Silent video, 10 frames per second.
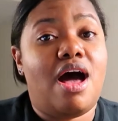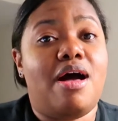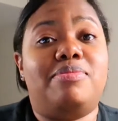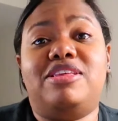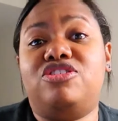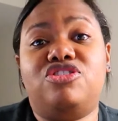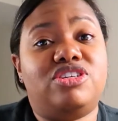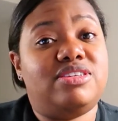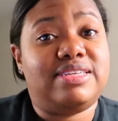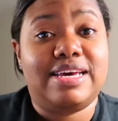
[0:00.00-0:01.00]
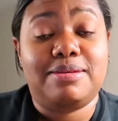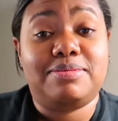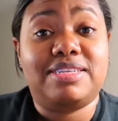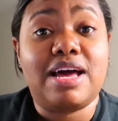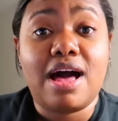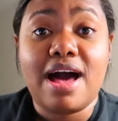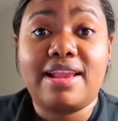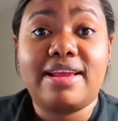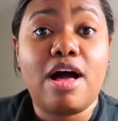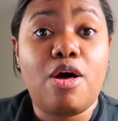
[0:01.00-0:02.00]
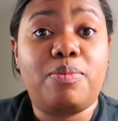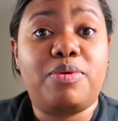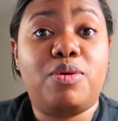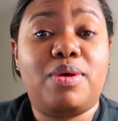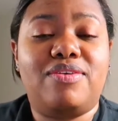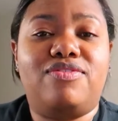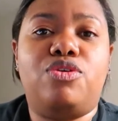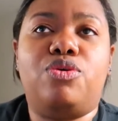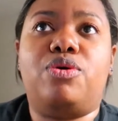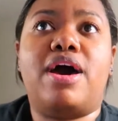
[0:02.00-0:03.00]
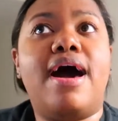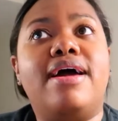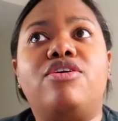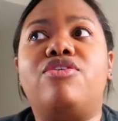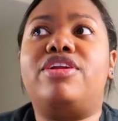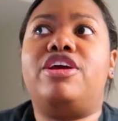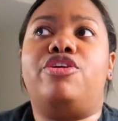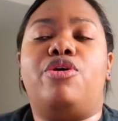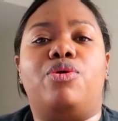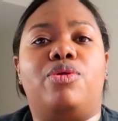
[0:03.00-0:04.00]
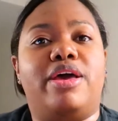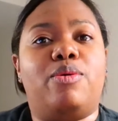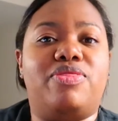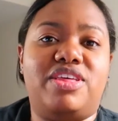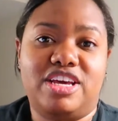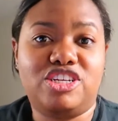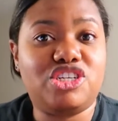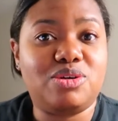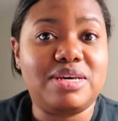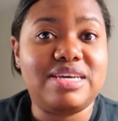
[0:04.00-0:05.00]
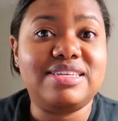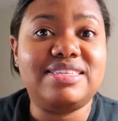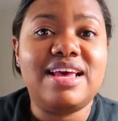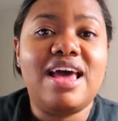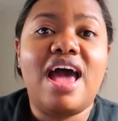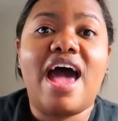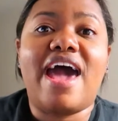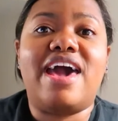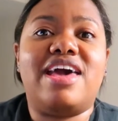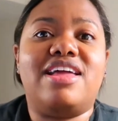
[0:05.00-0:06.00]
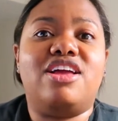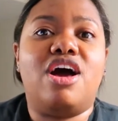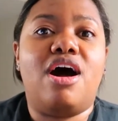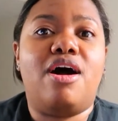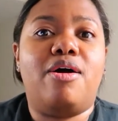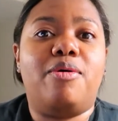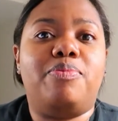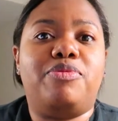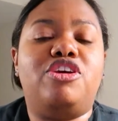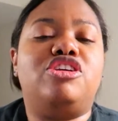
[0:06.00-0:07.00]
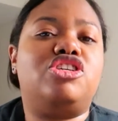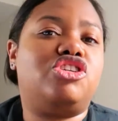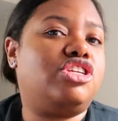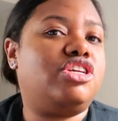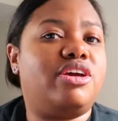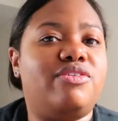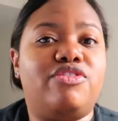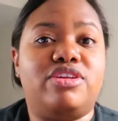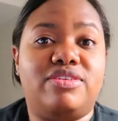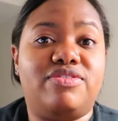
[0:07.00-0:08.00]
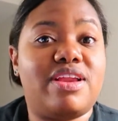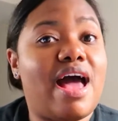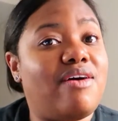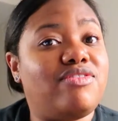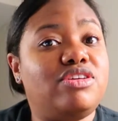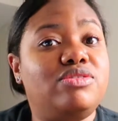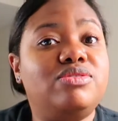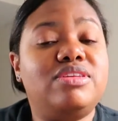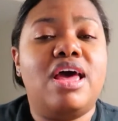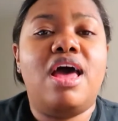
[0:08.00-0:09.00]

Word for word: um, these are just tips to kind of help you if you kind of already know like what the issue is and um, you're just looking for different avenues.